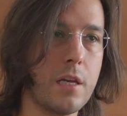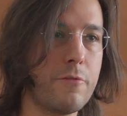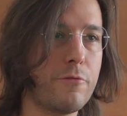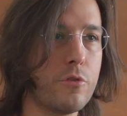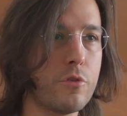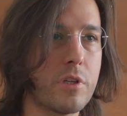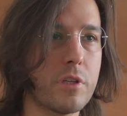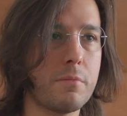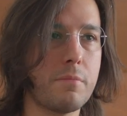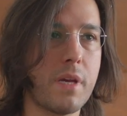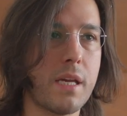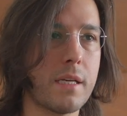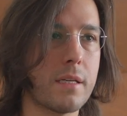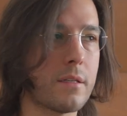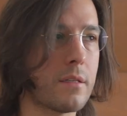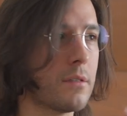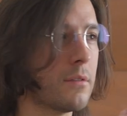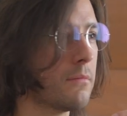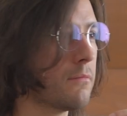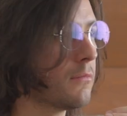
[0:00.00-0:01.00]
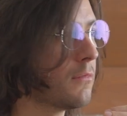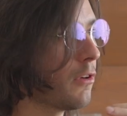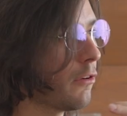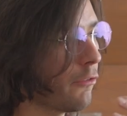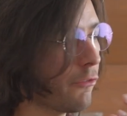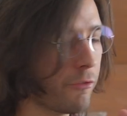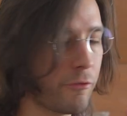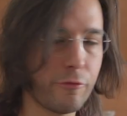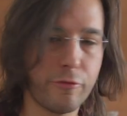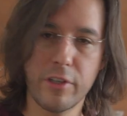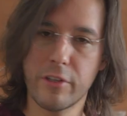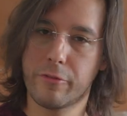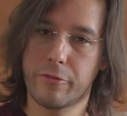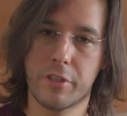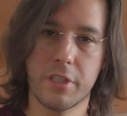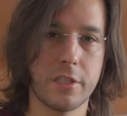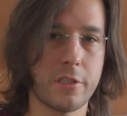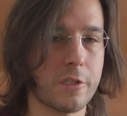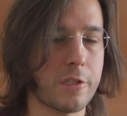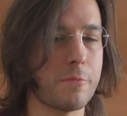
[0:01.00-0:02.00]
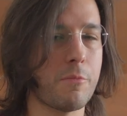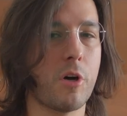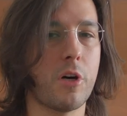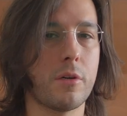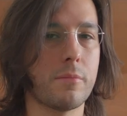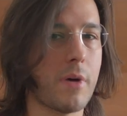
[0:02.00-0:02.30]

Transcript: if you can make 50 small